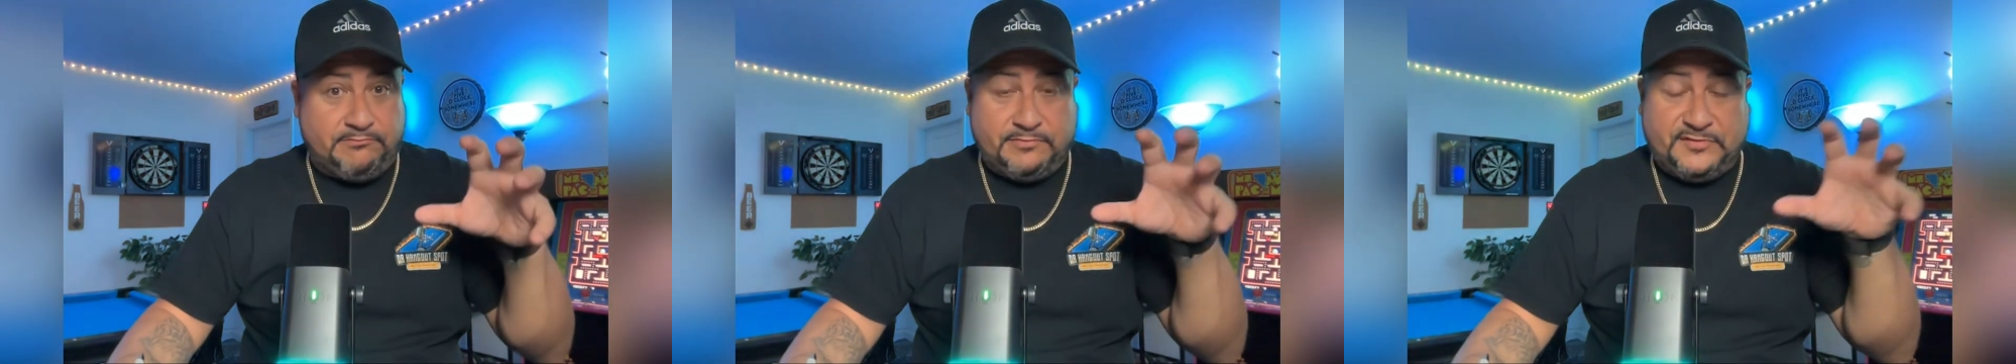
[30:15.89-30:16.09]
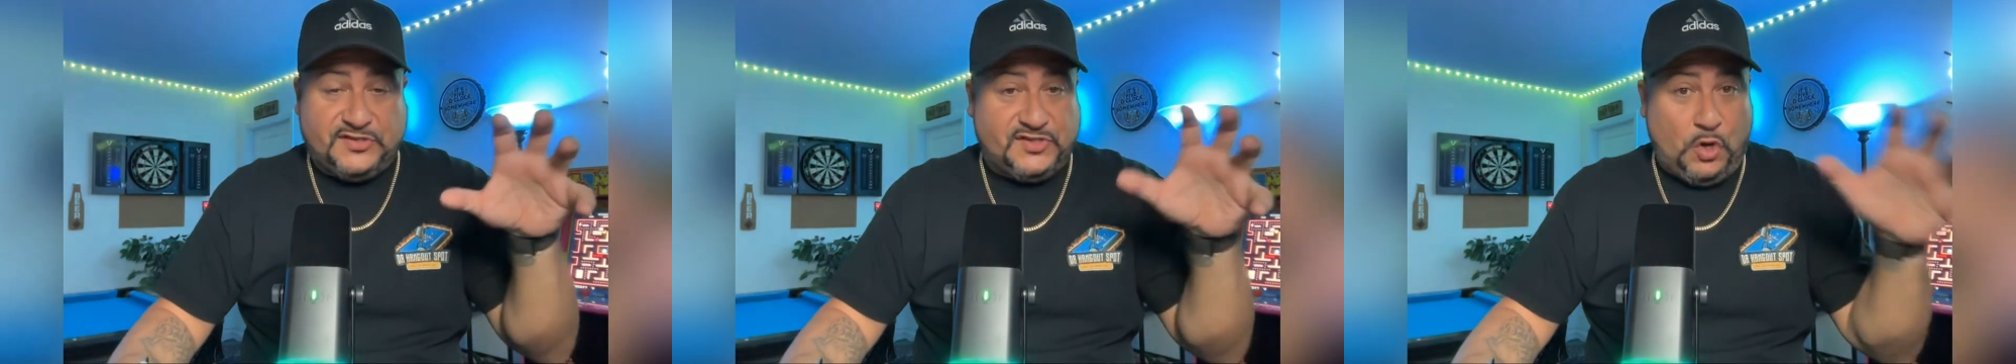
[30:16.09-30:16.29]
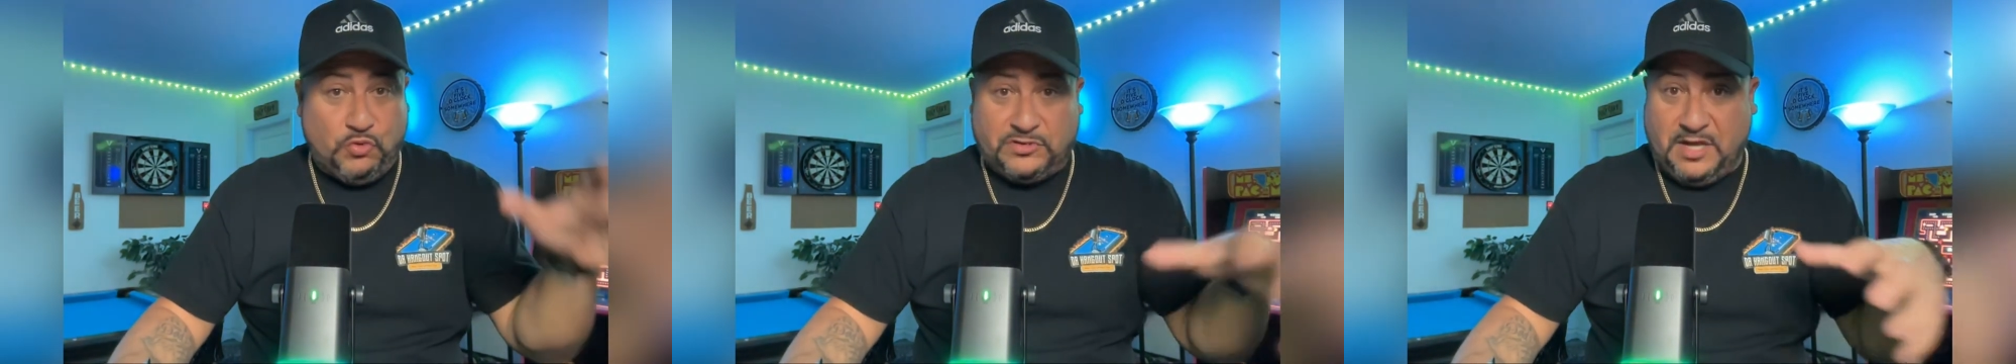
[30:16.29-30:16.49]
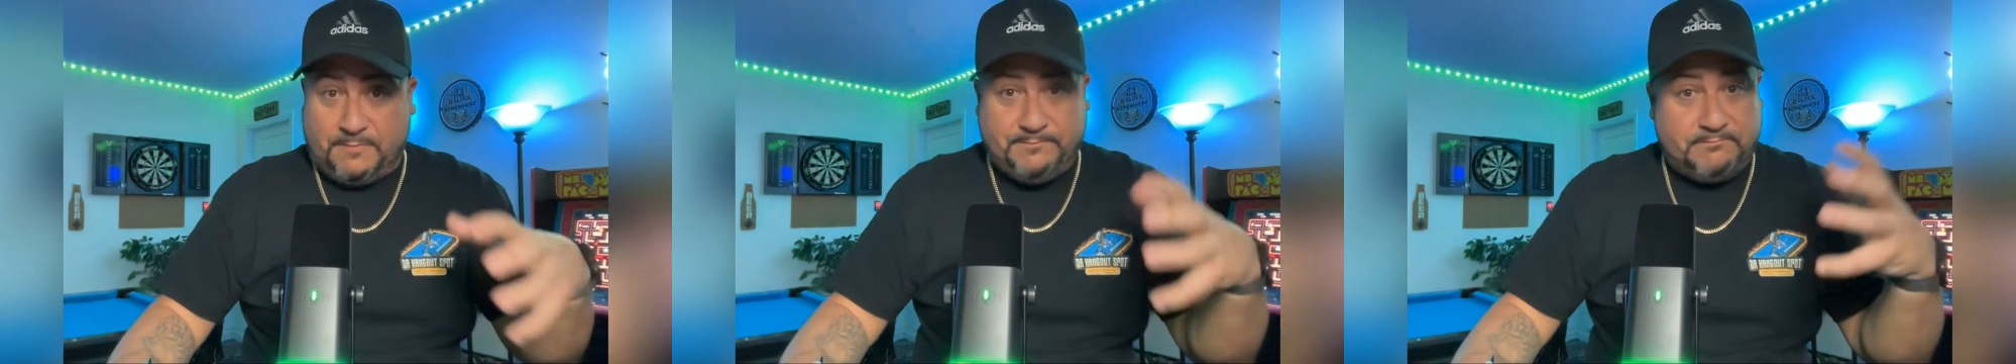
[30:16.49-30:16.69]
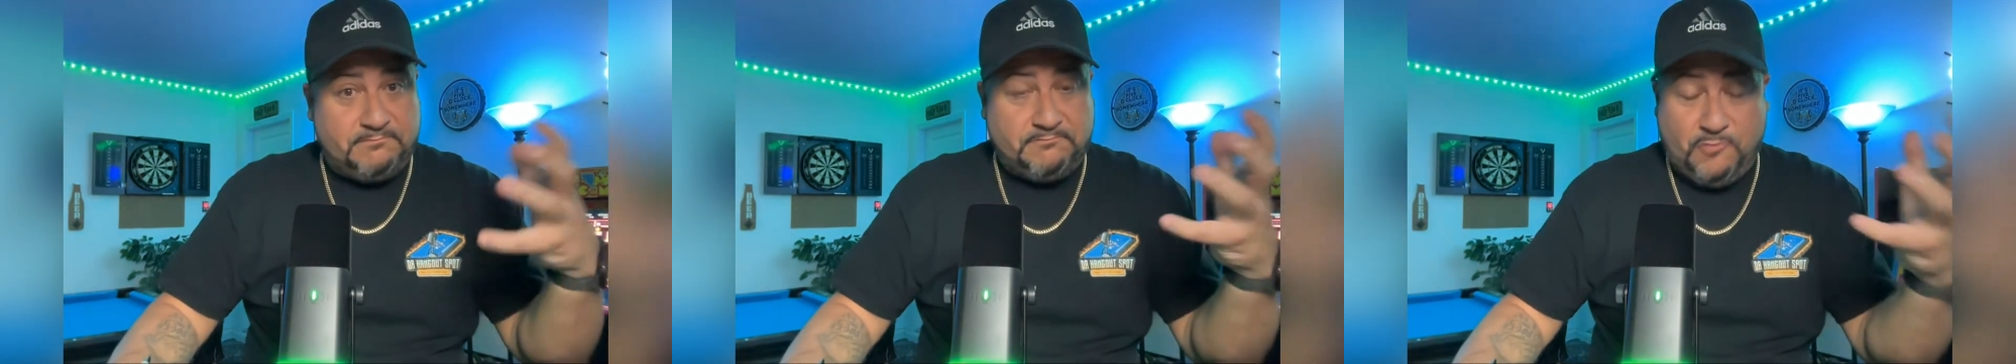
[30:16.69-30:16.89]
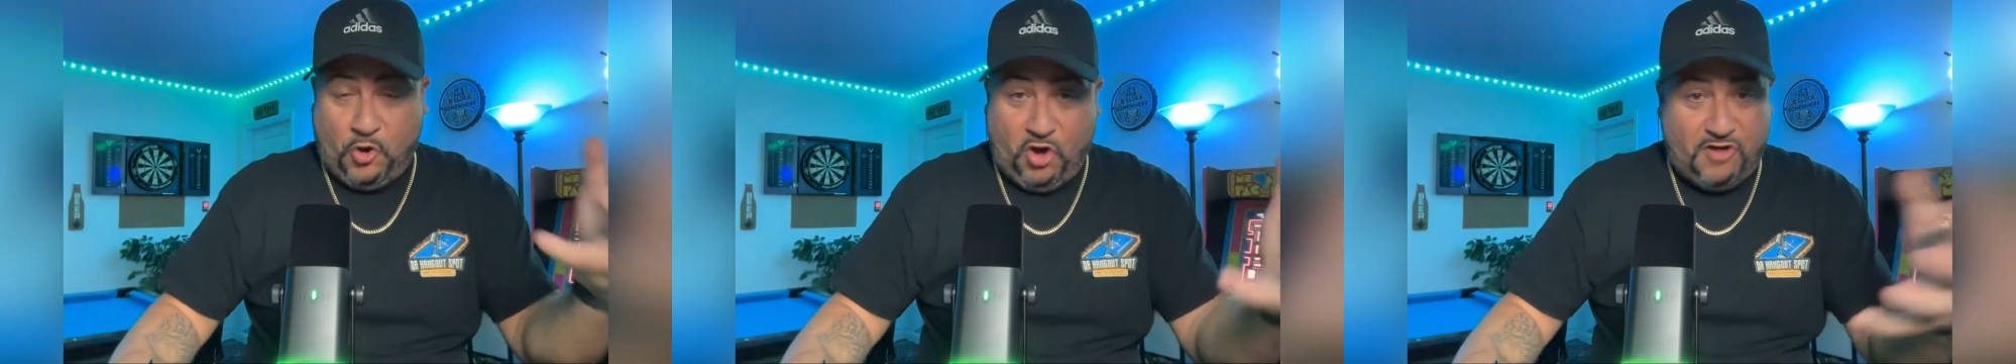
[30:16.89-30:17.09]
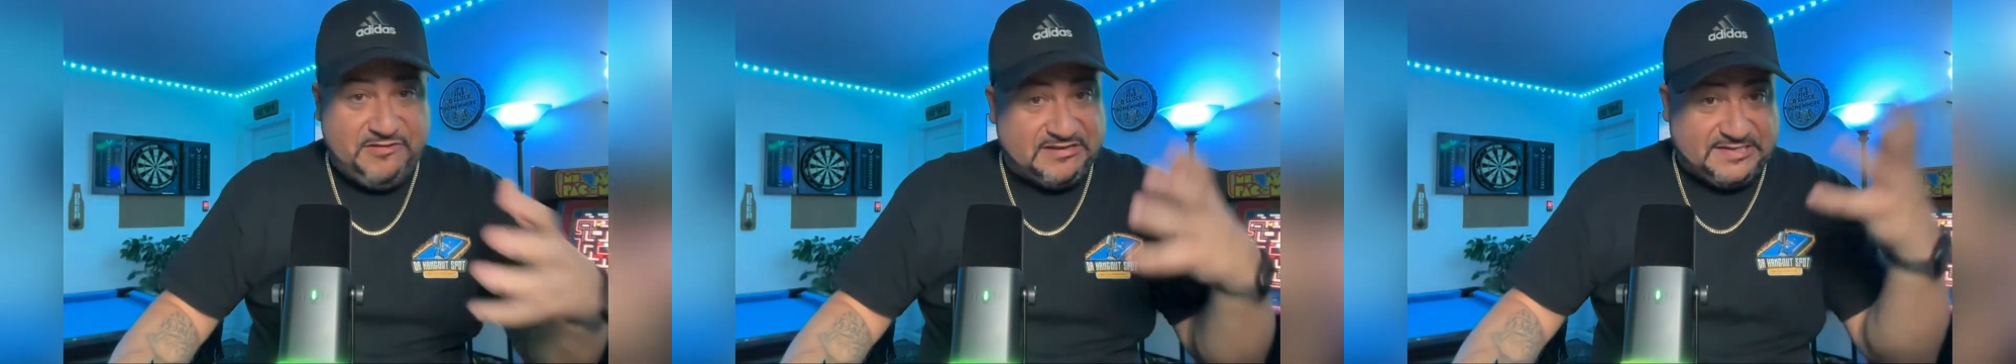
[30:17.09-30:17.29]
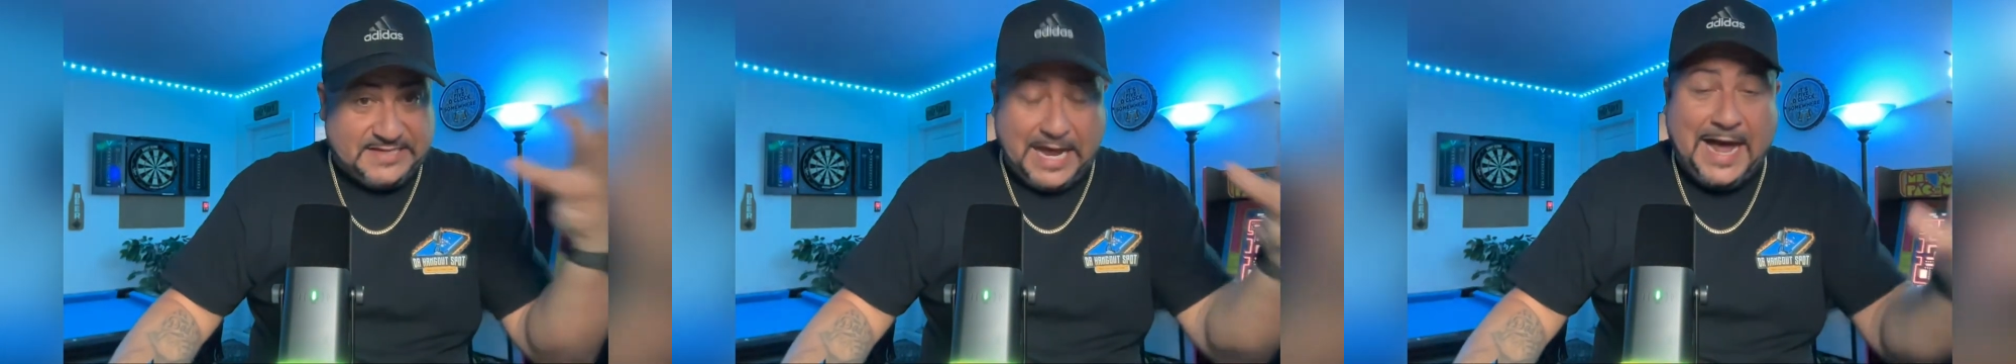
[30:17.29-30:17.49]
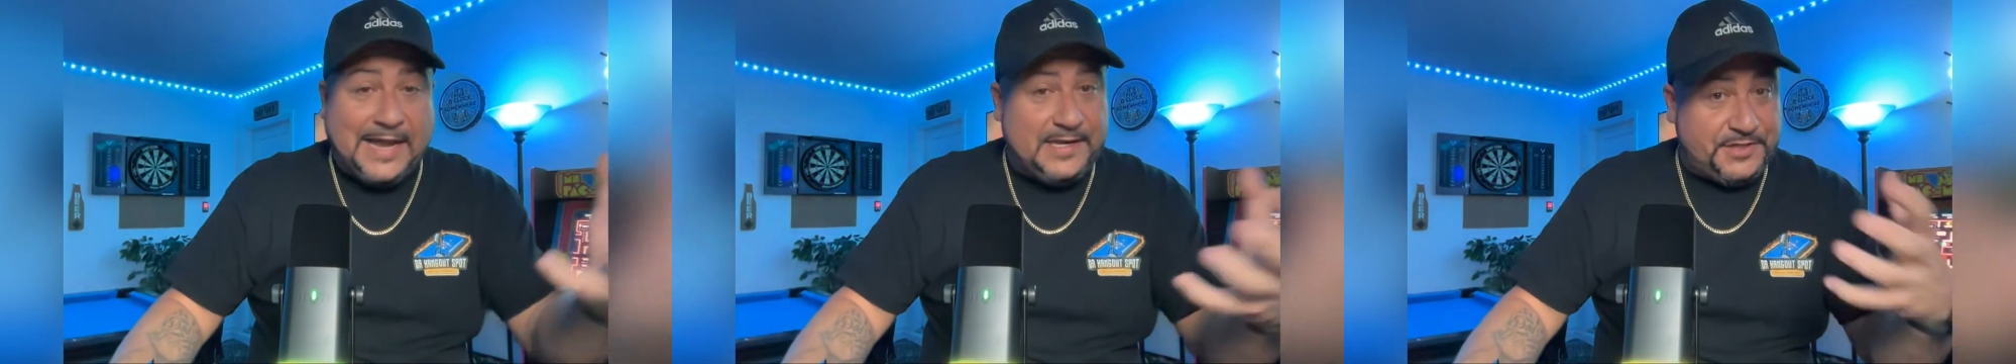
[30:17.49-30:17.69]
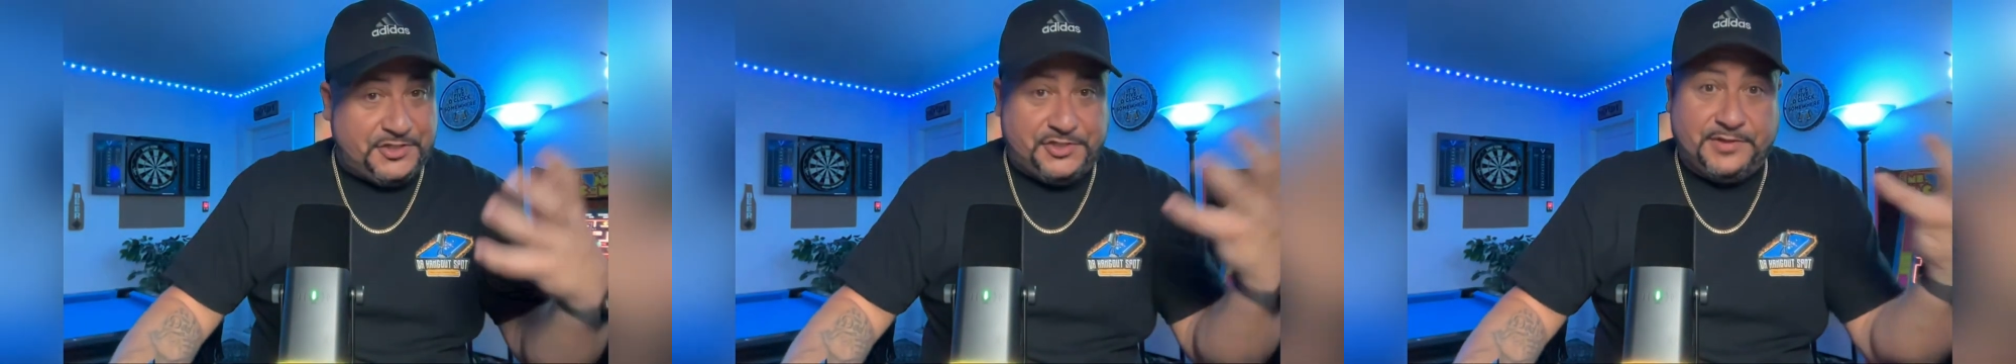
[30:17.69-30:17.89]
soaked up all this
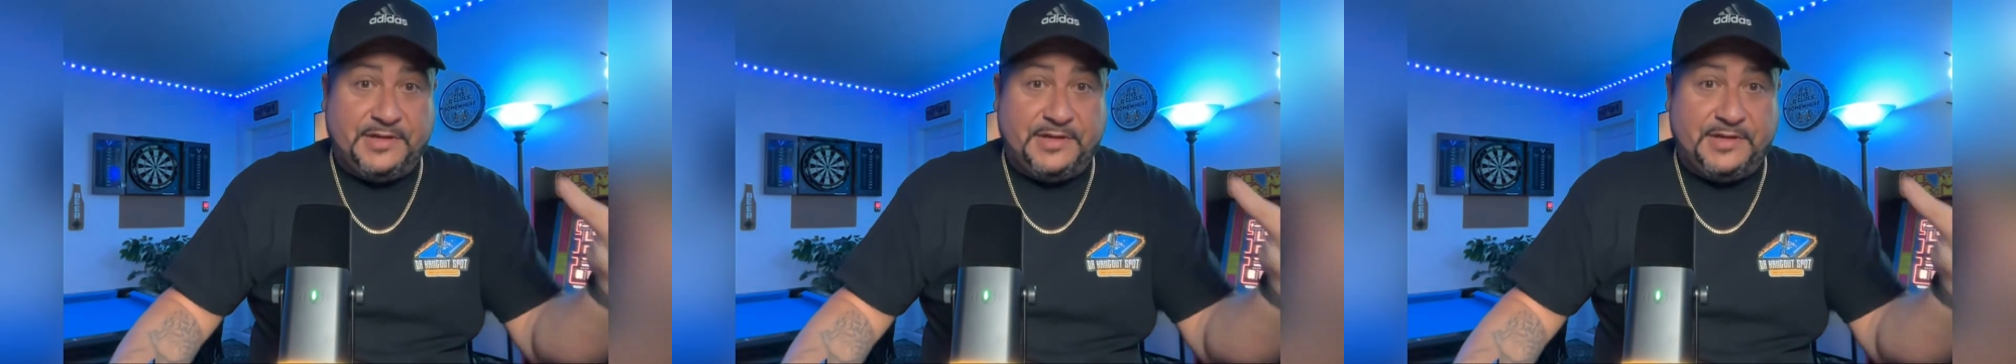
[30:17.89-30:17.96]
knowledge